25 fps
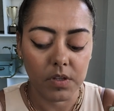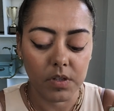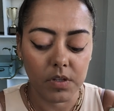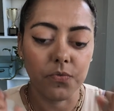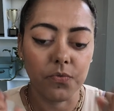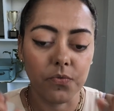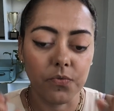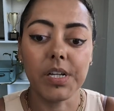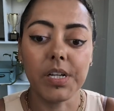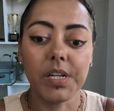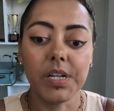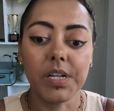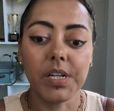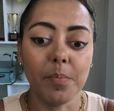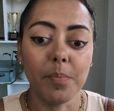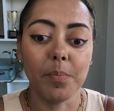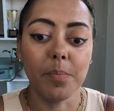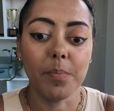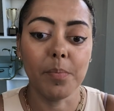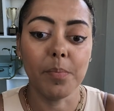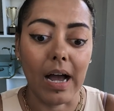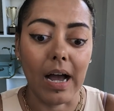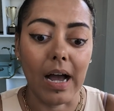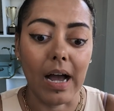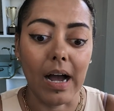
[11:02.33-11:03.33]
freaks
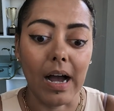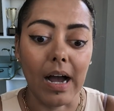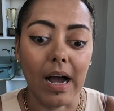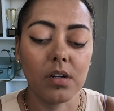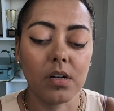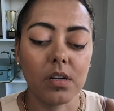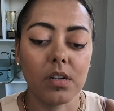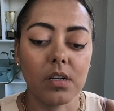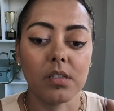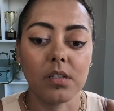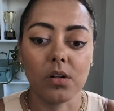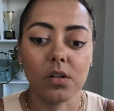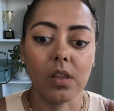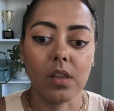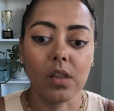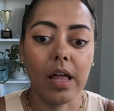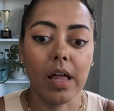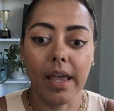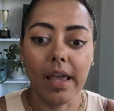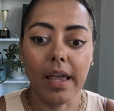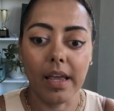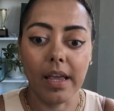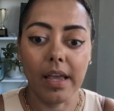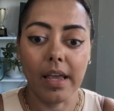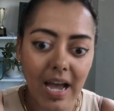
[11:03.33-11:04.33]
people out because they're
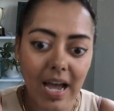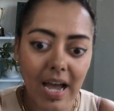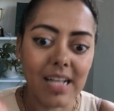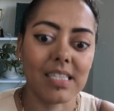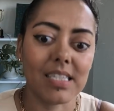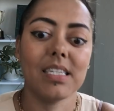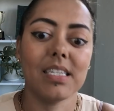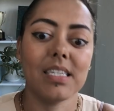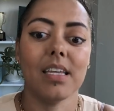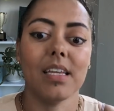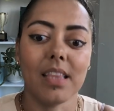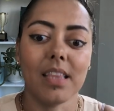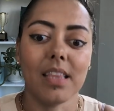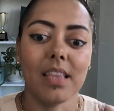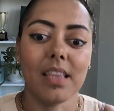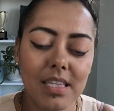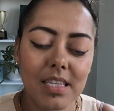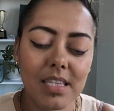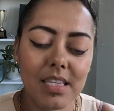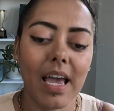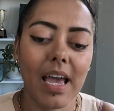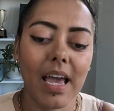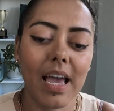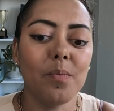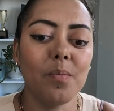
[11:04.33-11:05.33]
like, that's it, that's
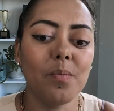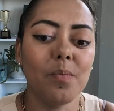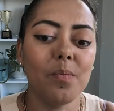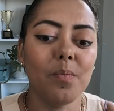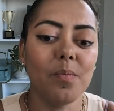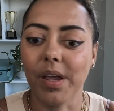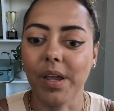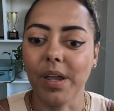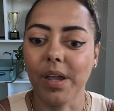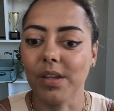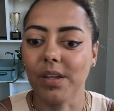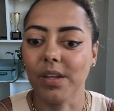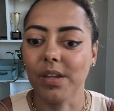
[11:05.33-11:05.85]
the end point.